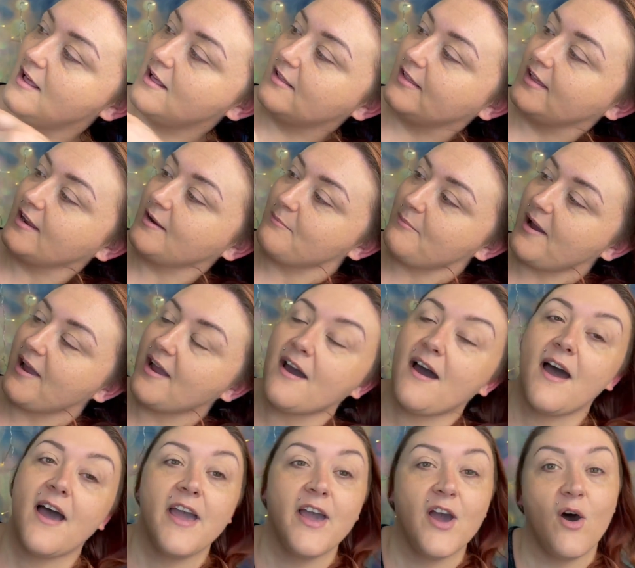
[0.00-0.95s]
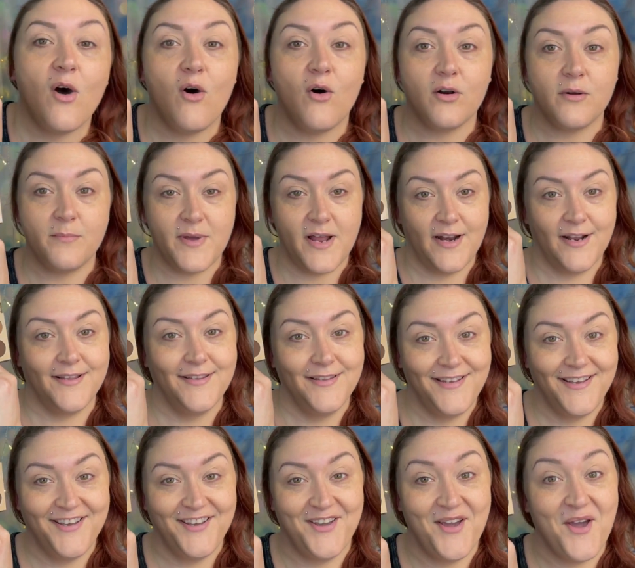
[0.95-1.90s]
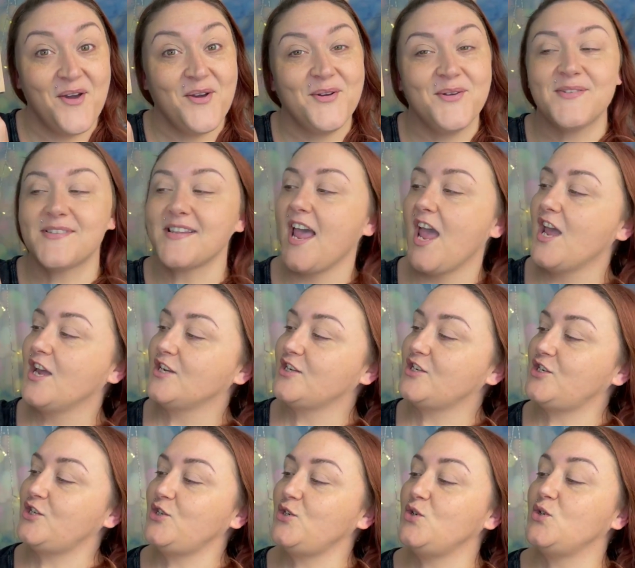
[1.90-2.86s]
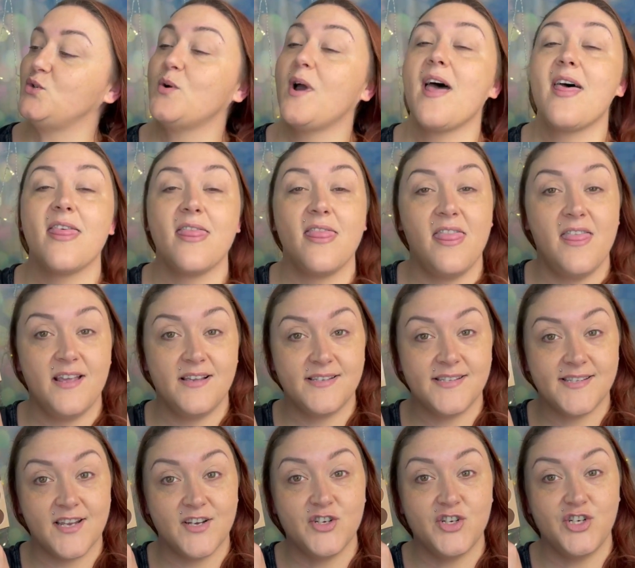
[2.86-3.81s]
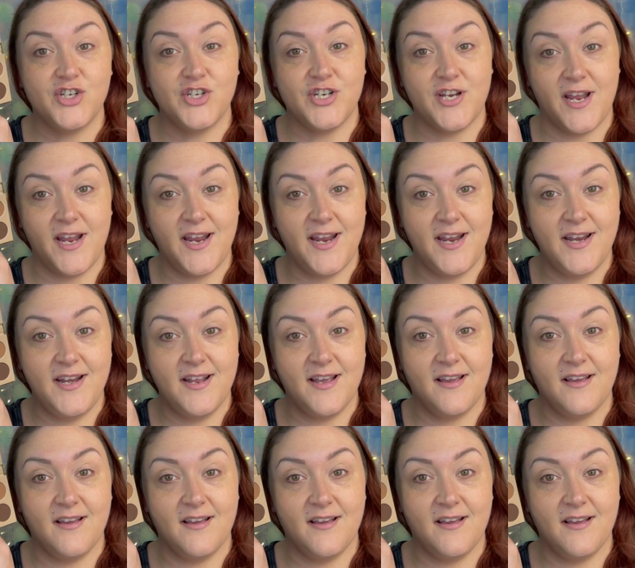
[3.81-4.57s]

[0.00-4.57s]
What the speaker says: Like my eye automatically goes to this shade.